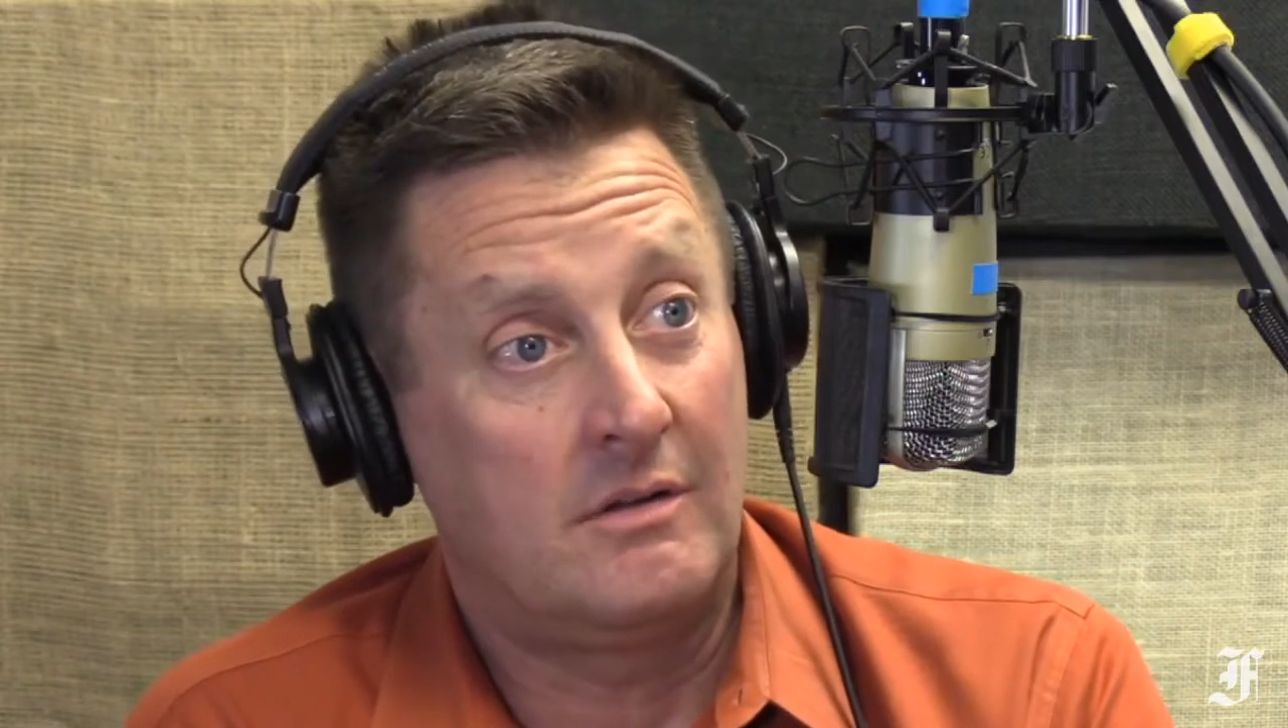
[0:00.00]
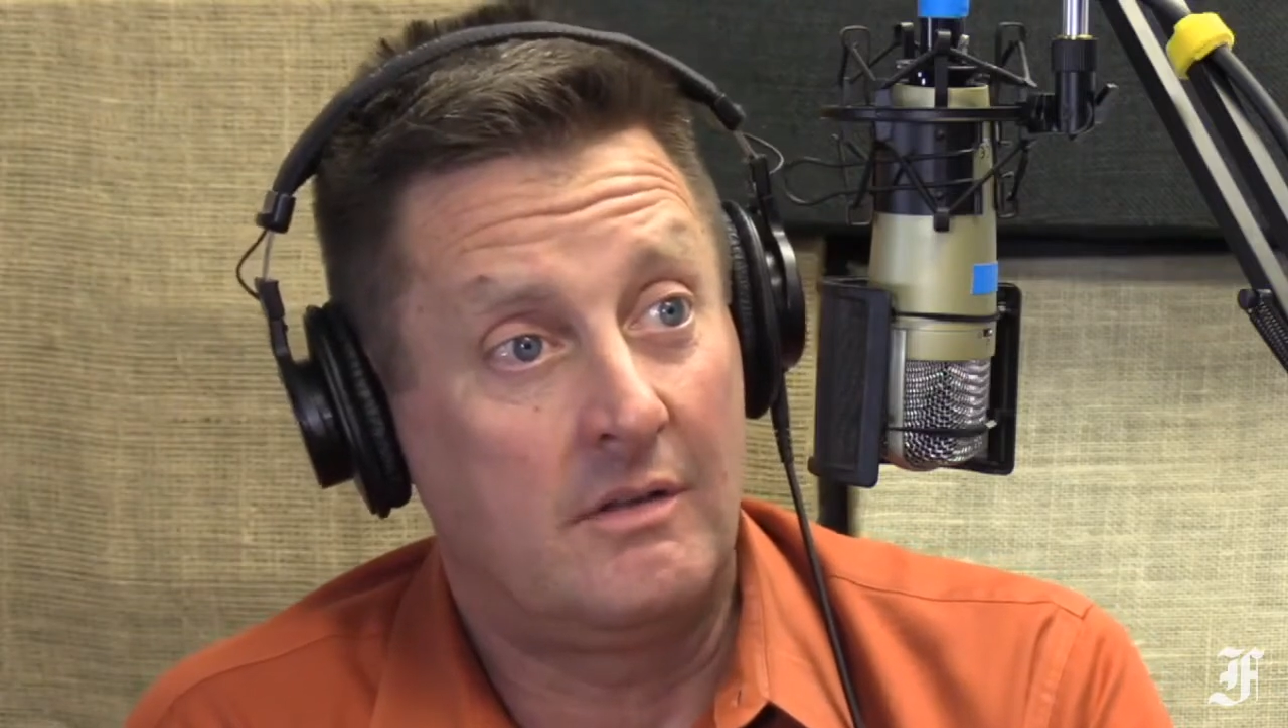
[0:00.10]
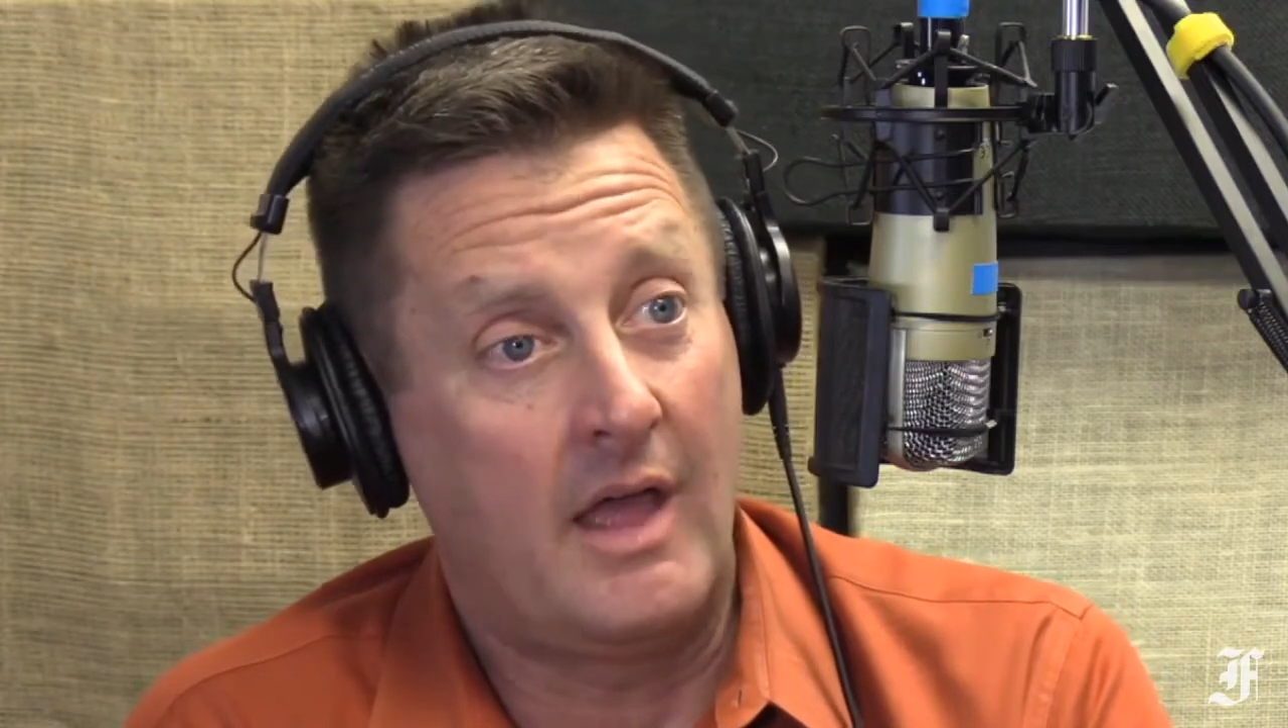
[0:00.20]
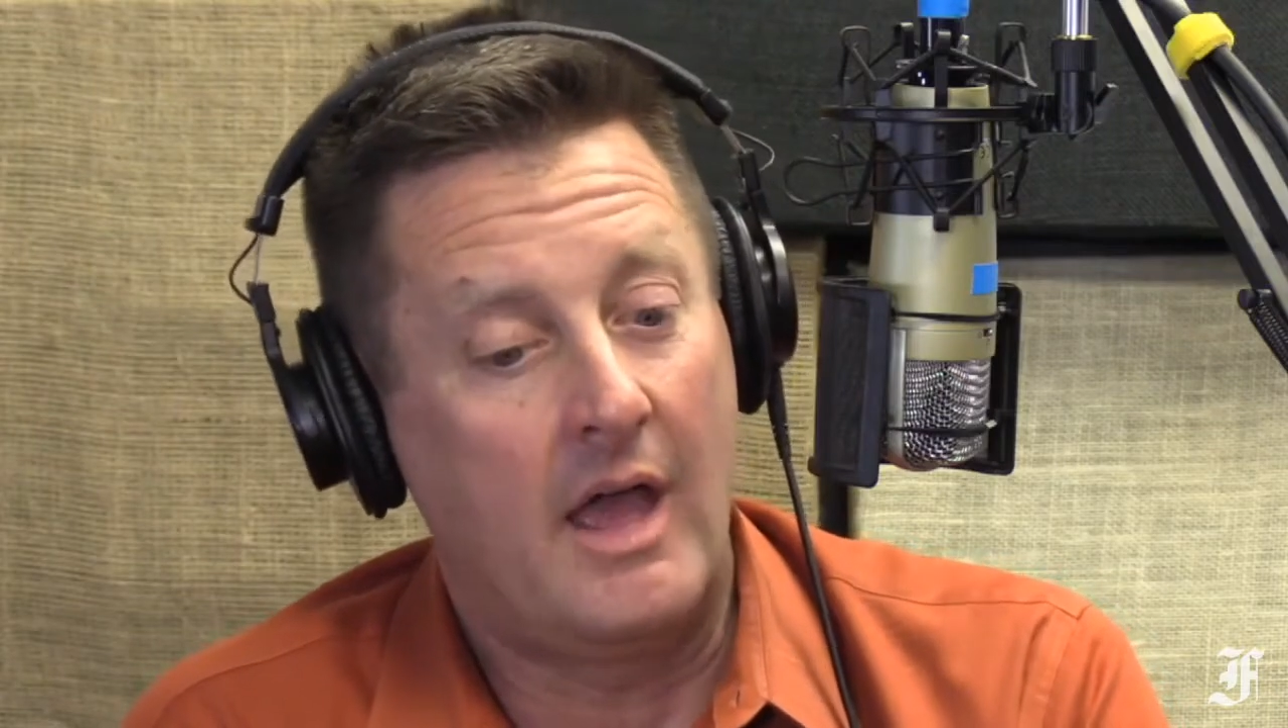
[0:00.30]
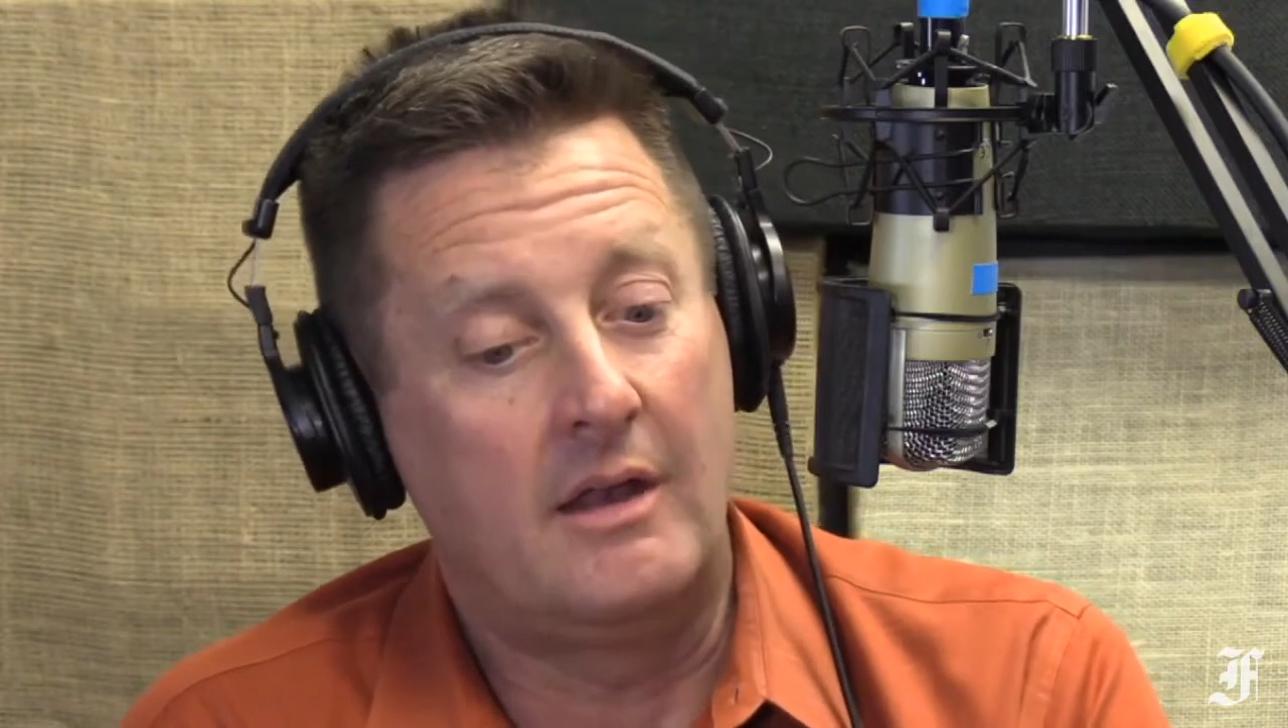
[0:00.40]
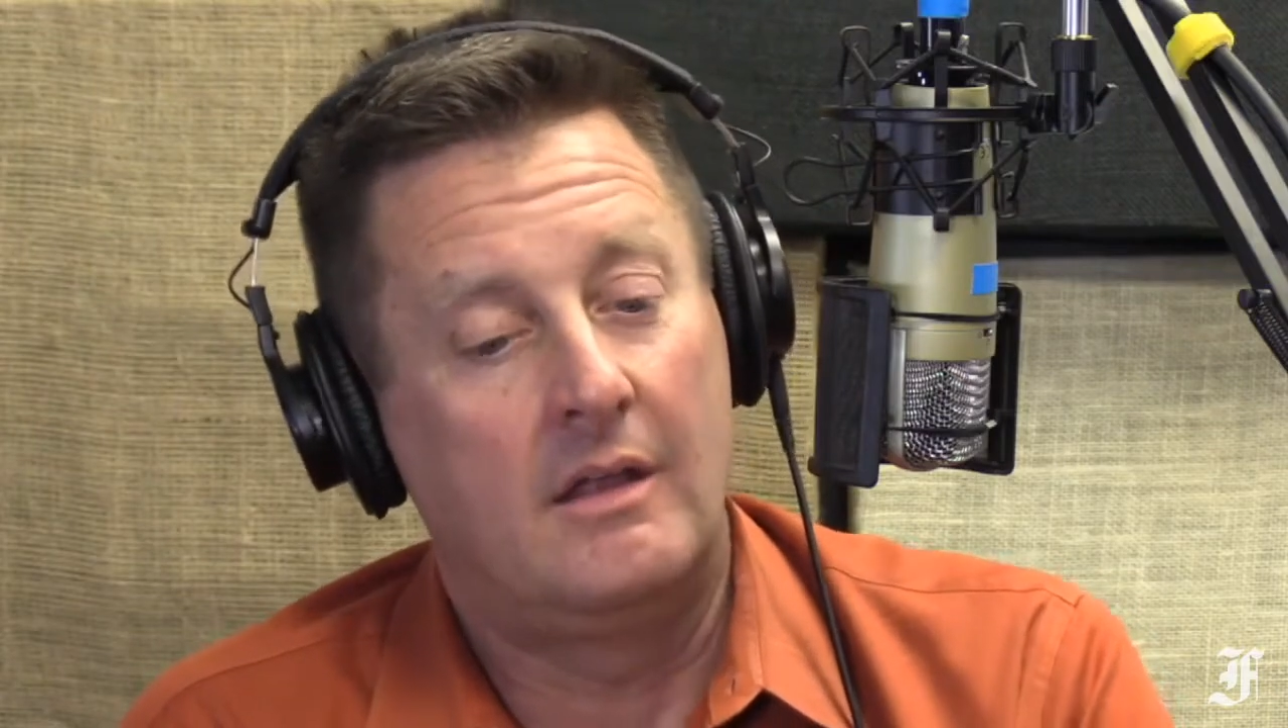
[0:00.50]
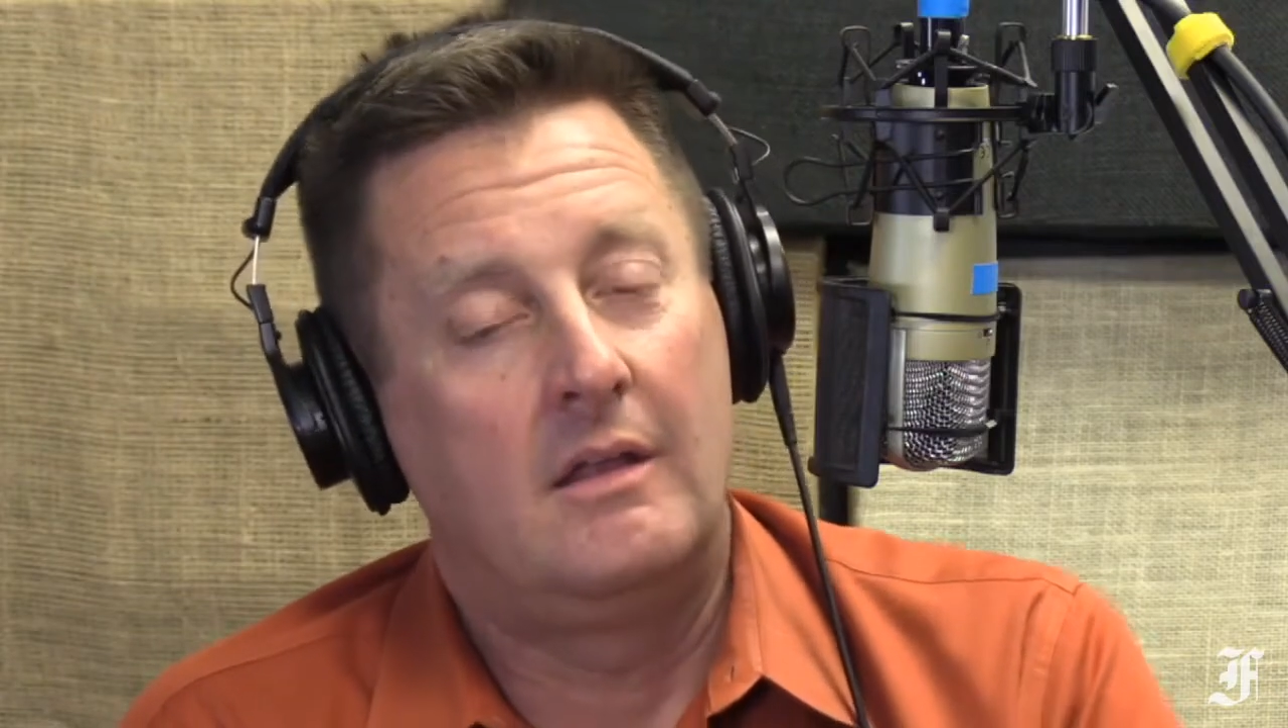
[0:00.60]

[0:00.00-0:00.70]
that